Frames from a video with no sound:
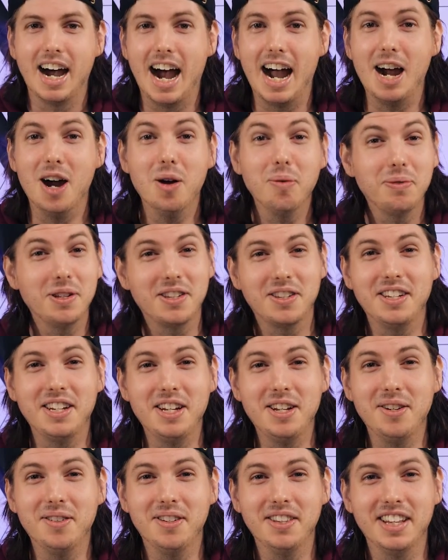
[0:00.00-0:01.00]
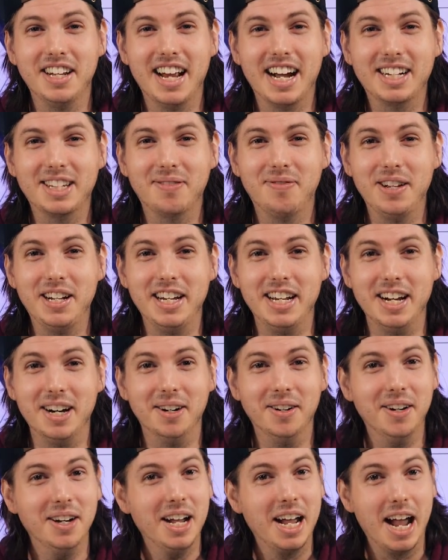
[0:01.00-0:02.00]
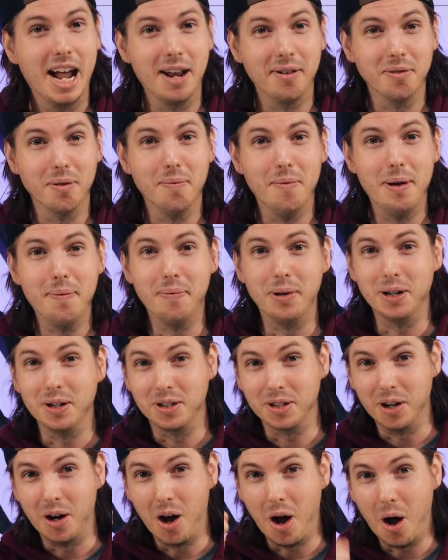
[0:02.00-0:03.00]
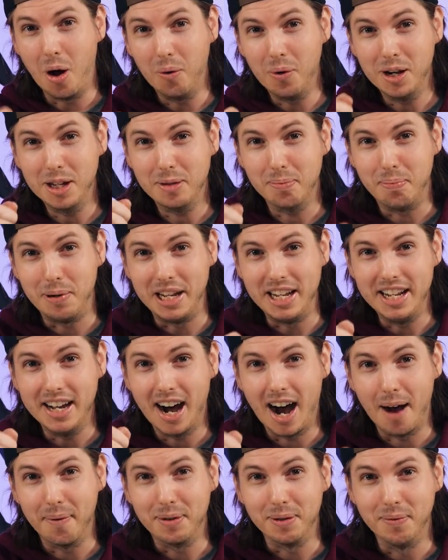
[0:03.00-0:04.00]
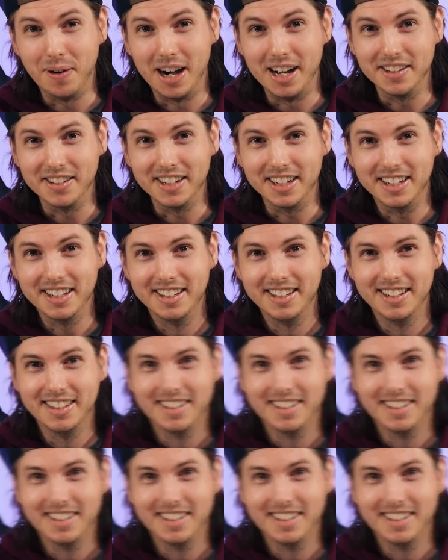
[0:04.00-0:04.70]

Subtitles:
I hope to see you in the next video, and remember to always be optimizing.